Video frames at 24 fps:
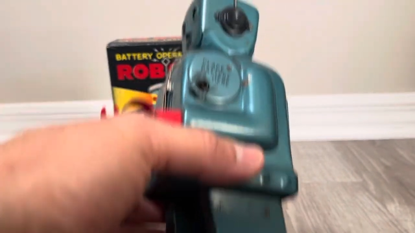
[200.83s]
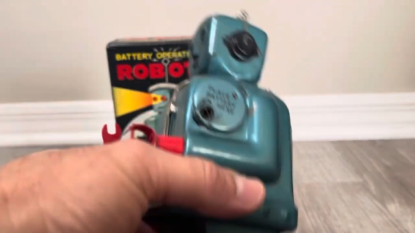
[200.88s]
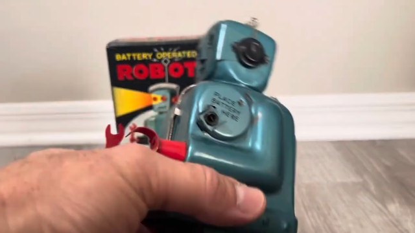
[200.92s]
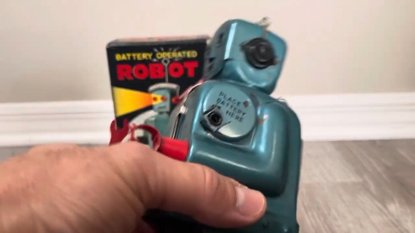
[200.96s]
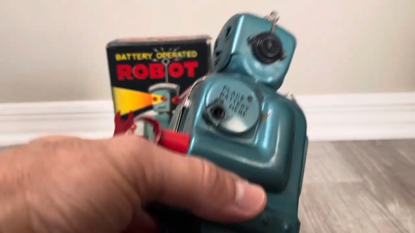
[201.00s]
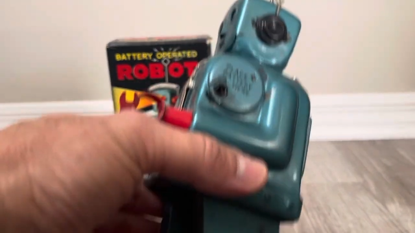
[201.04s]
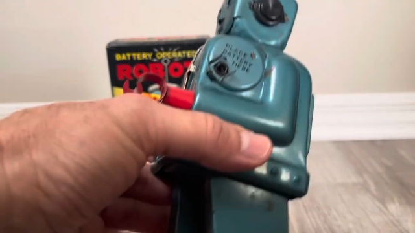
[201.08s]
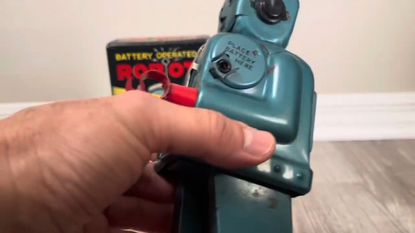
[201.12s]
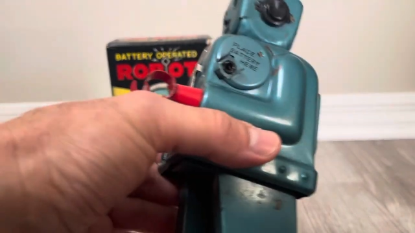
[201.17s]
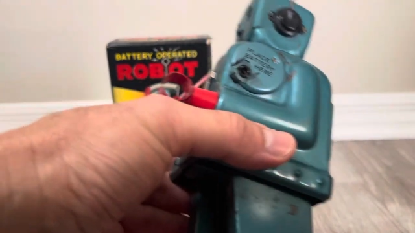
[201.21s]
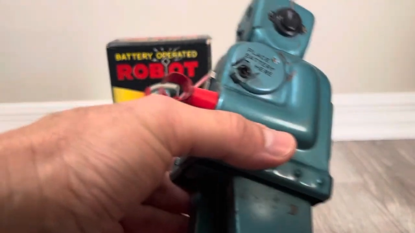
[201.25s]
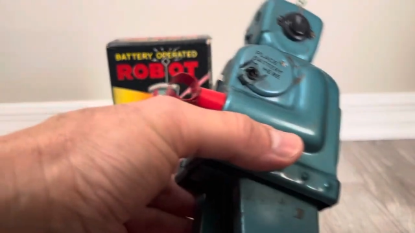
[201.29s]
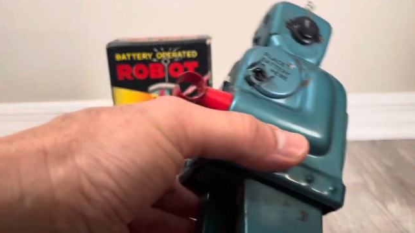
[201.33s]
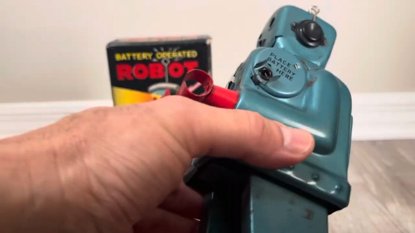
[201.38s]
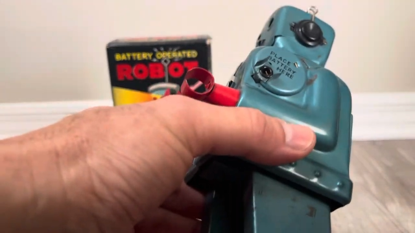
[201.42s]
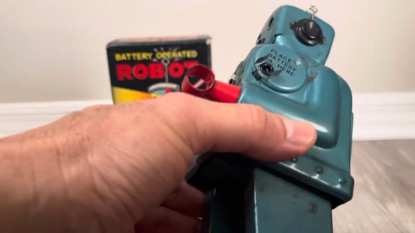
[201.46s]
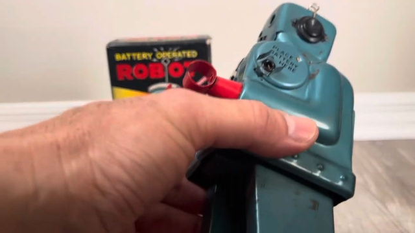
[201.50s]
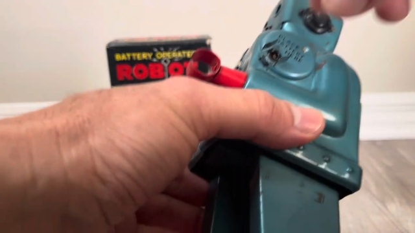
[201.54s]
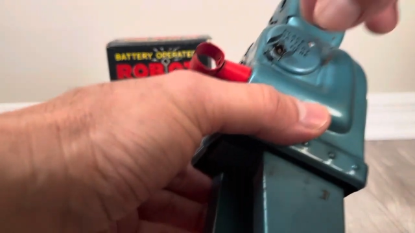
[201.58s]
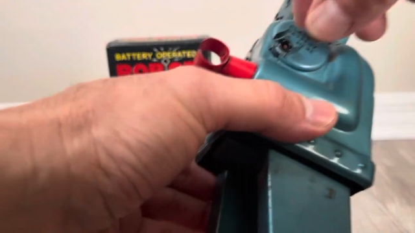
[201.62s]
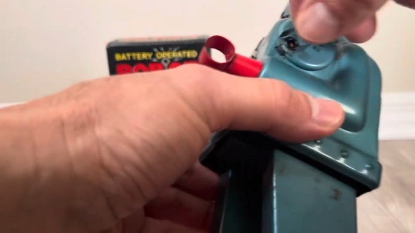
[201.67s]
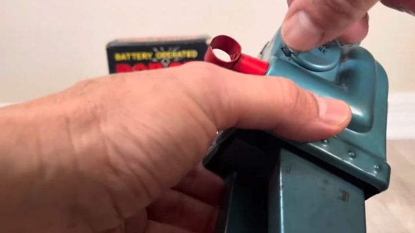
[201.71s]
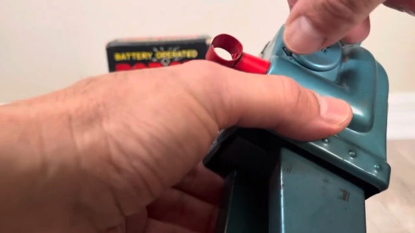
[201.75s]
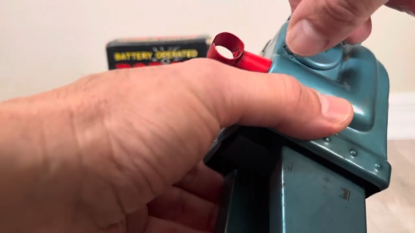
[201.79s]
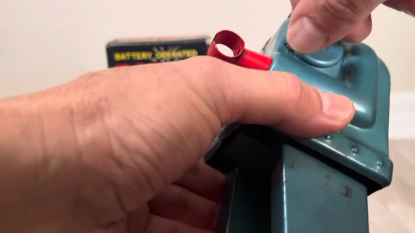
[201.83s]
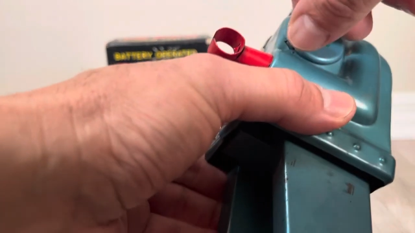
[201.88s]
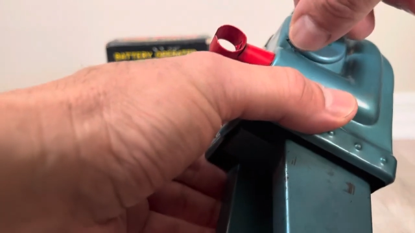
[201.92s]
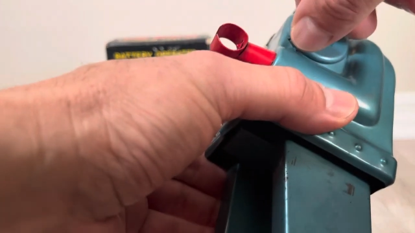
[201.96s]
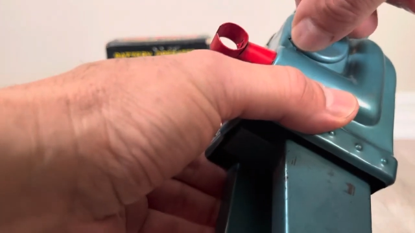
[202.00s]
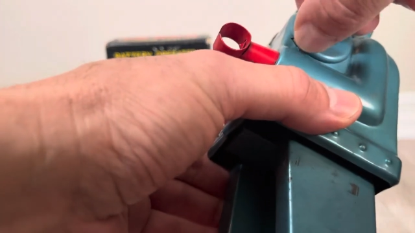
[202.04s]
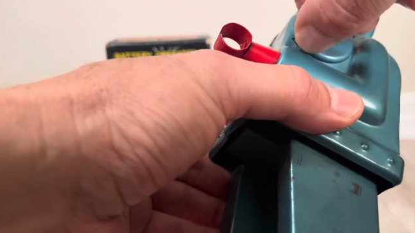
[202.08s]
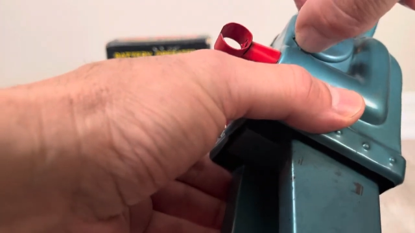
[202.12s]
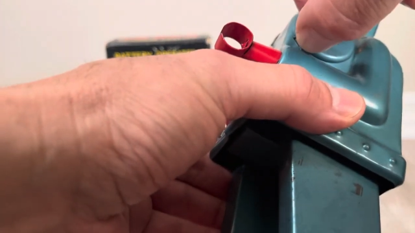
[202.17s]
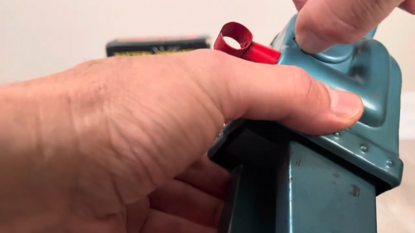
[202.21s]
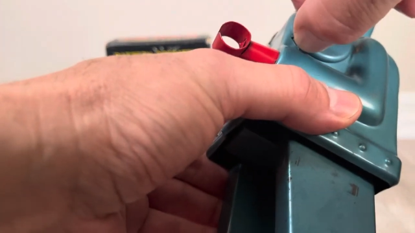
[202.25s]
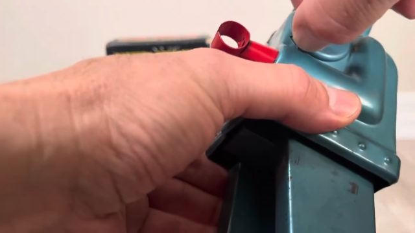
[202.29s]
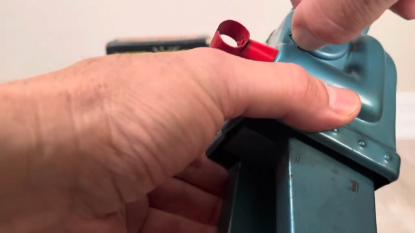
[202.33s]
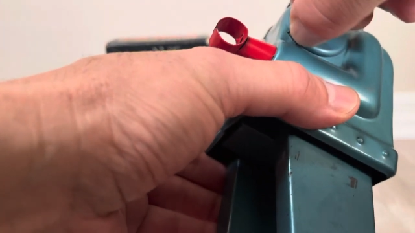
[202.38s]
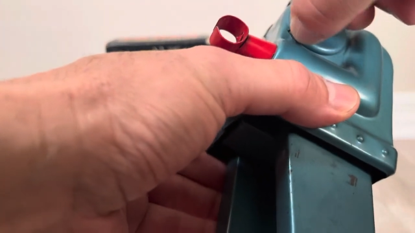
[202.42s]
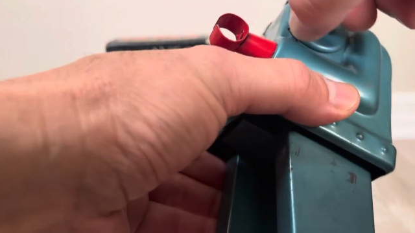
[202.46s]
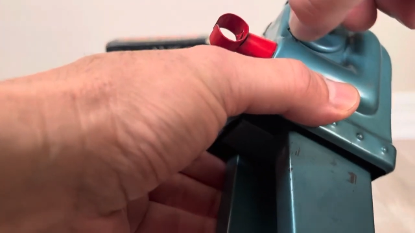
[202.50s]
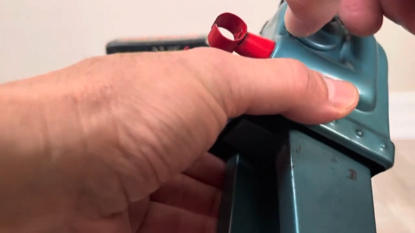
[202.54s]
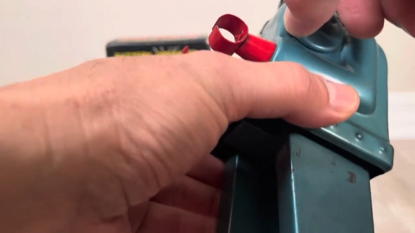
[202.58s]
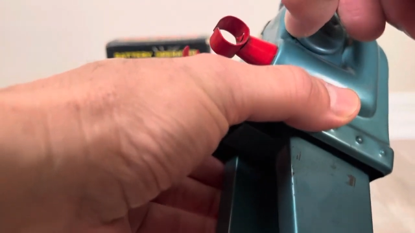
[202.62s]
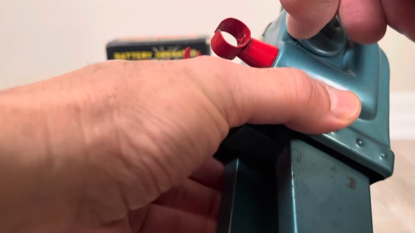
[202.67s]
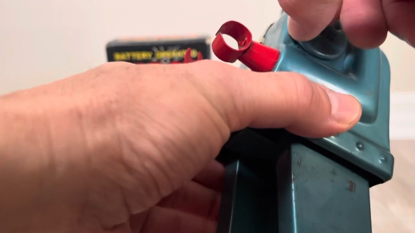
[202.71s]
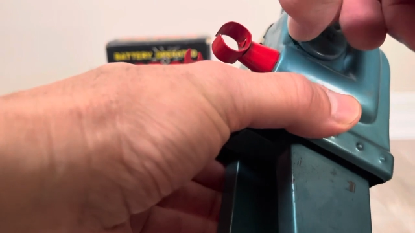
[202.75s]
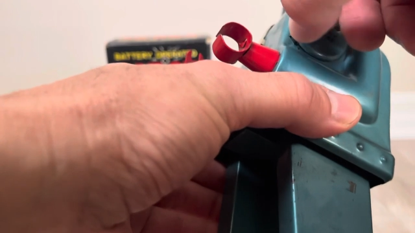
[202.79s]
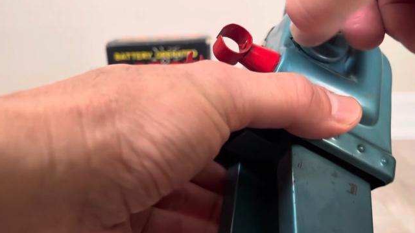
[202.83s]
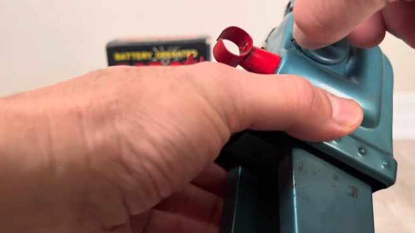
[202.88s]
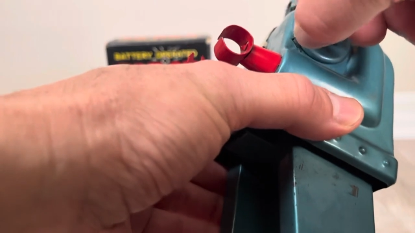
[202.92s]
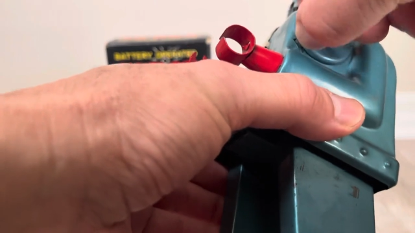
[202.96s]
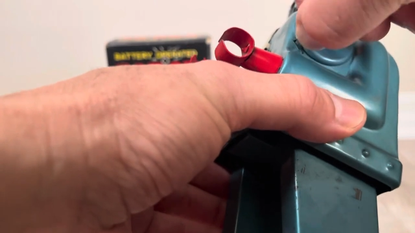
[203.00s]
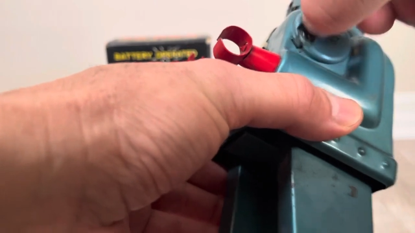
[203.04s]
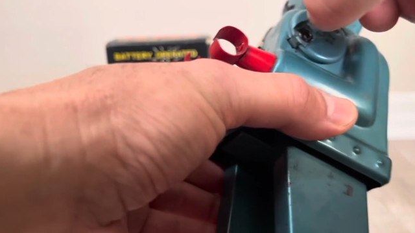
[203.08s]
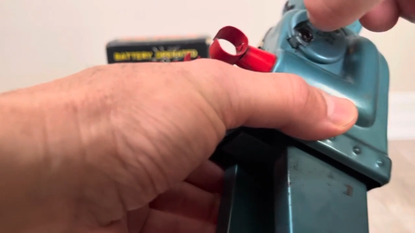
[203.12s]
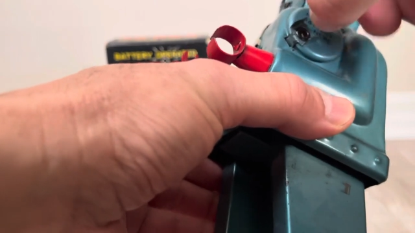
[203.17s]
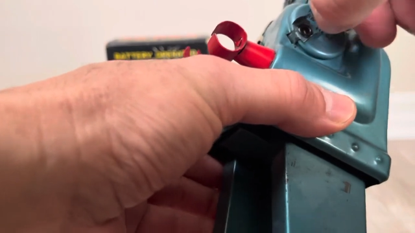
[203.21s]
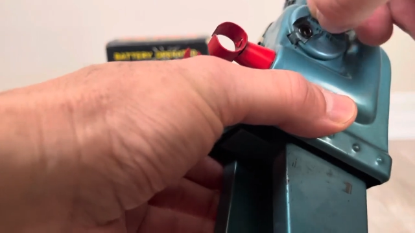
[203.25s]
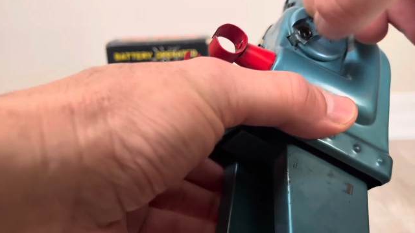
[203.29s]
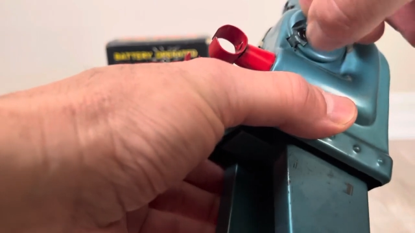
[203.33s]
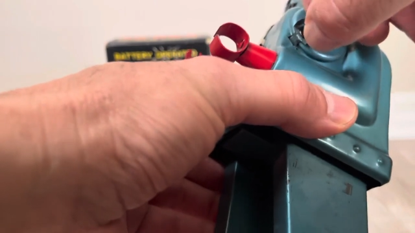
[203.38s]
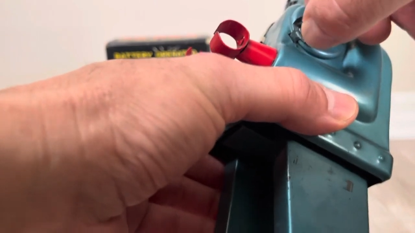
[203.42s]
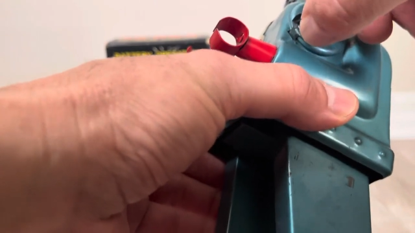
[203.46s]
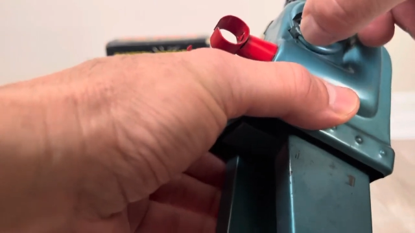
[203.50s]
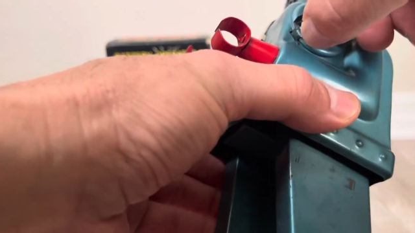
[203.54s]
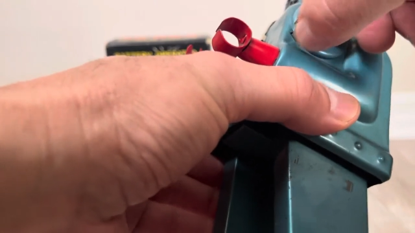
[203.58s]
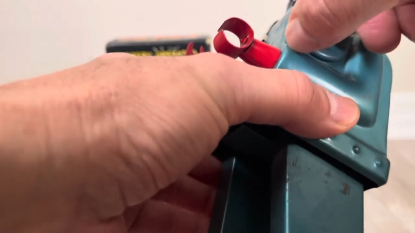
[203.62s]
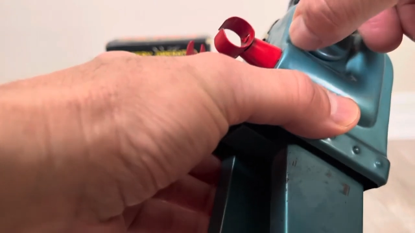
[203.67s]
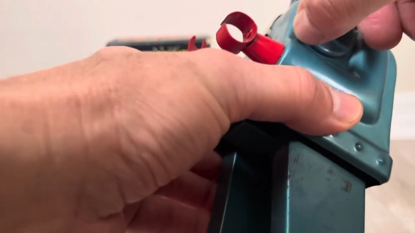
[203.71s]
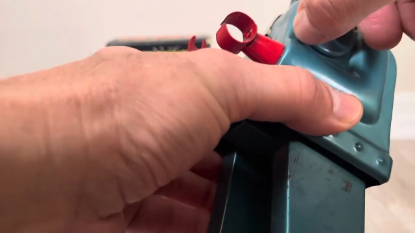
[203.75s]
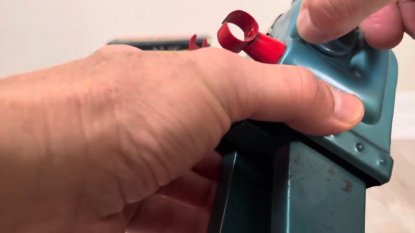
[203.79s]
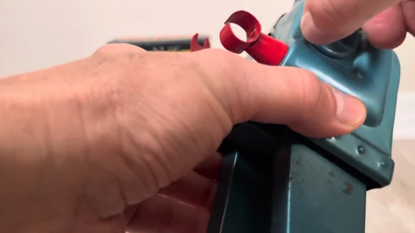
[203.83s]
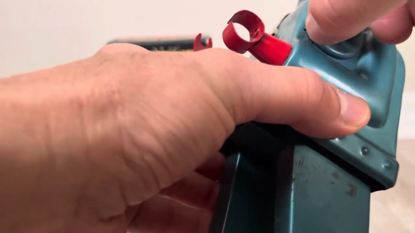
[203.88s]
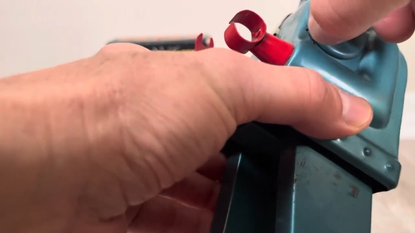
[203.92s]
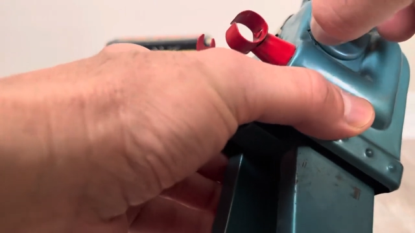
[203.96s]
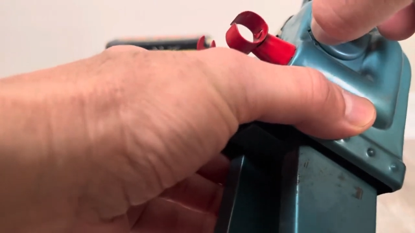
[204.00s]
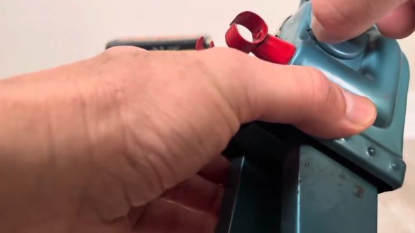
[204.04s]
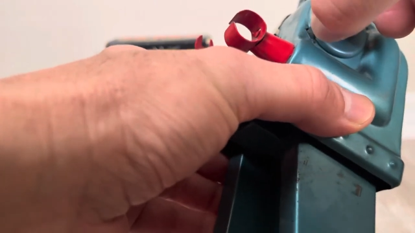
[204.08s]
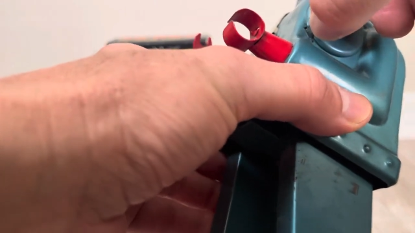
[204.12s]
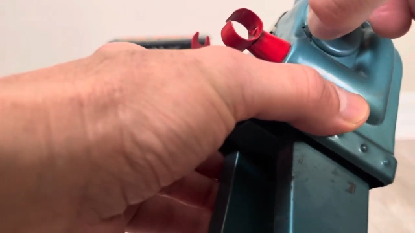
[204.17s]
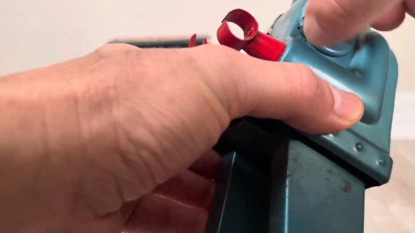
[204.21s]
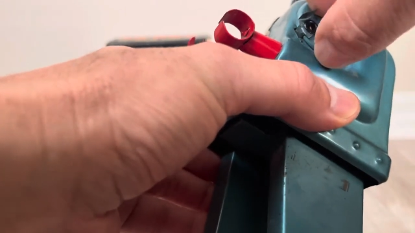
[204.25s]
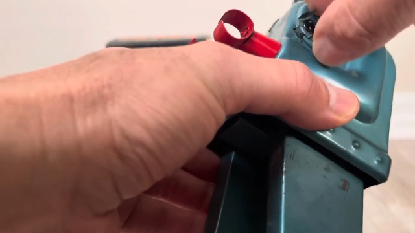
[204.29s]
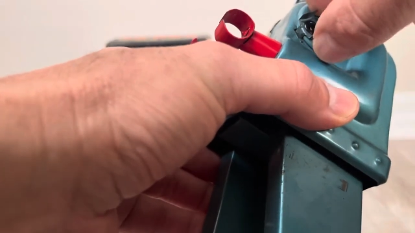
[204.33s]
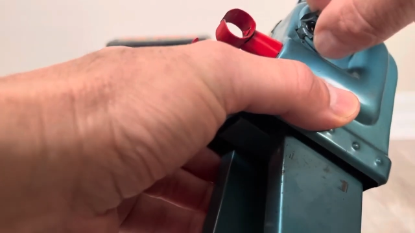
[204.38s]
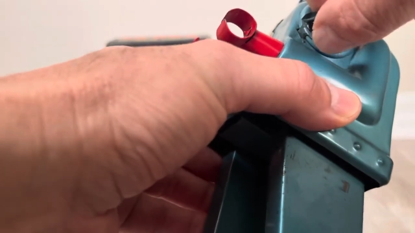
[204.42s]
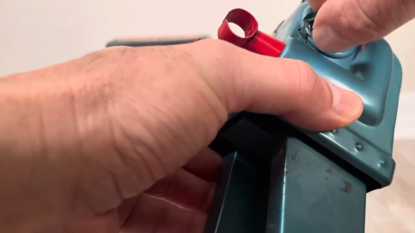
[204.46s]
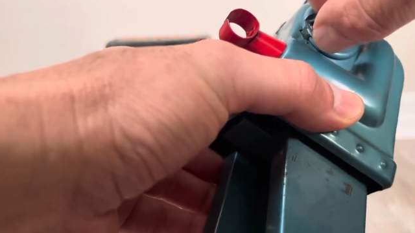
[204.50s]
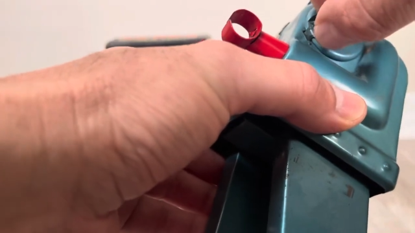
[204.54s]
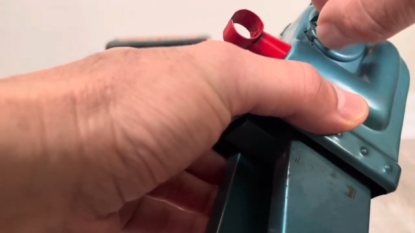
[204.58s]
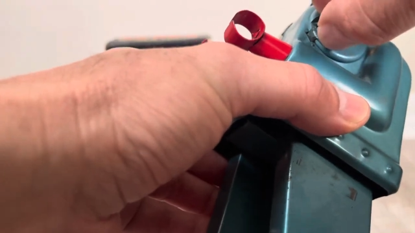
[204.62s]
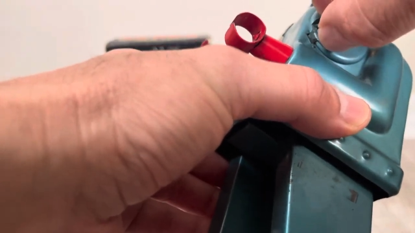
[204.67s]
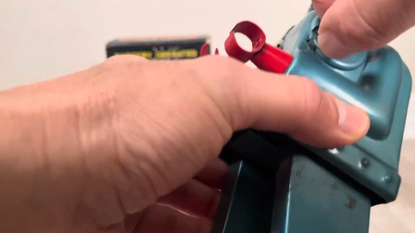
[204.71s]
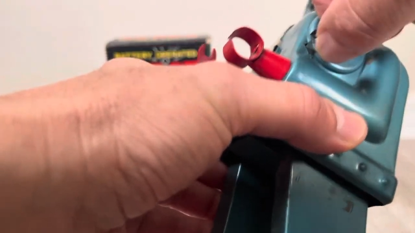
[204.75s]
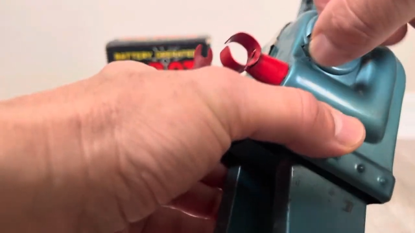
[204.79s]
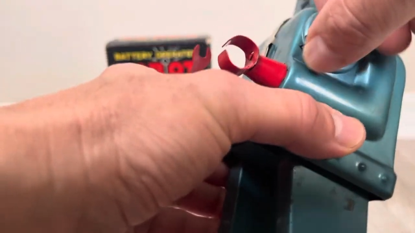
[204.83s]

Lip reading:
No face is visible, so there are no lips to read.